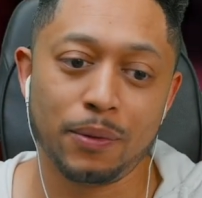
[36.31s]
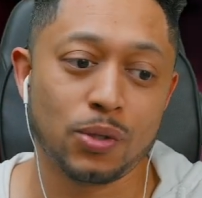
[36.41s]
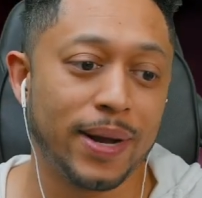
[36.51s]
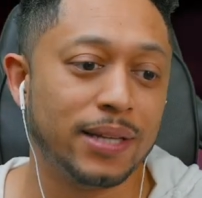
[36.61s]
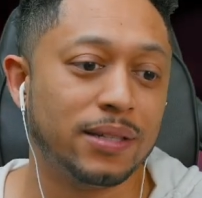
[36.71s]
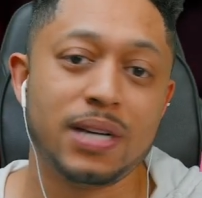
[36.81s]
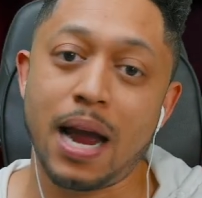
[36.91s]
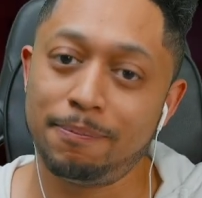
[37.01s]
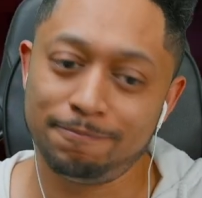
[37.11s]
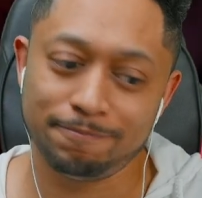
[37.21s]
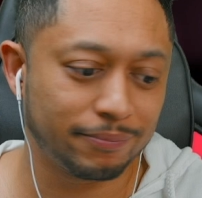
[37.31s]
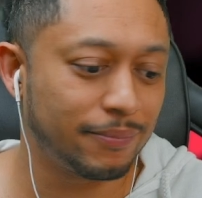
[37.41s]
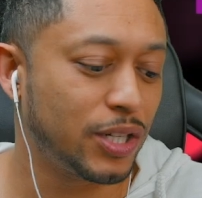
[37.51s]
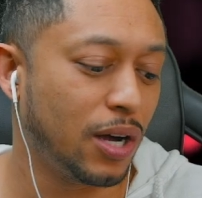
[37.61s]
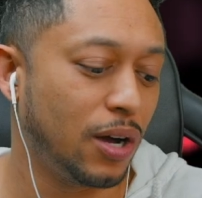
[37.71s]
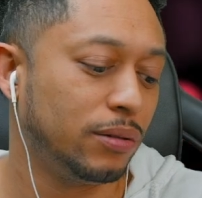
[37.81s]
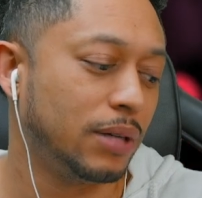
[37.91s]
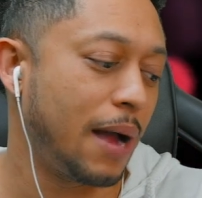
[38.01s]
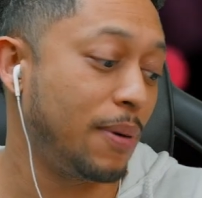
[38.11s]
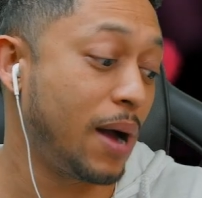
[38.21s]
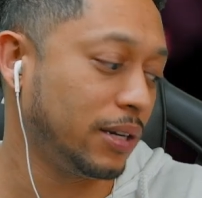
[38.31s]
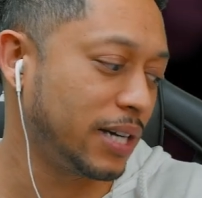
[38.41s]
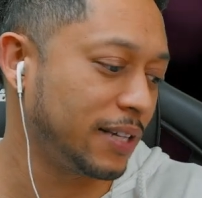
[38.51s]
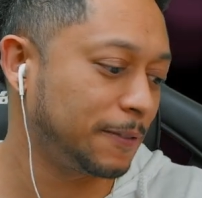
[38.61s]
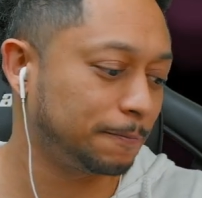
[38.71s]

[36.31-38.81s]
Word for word: was a waste of time. So, I apologize.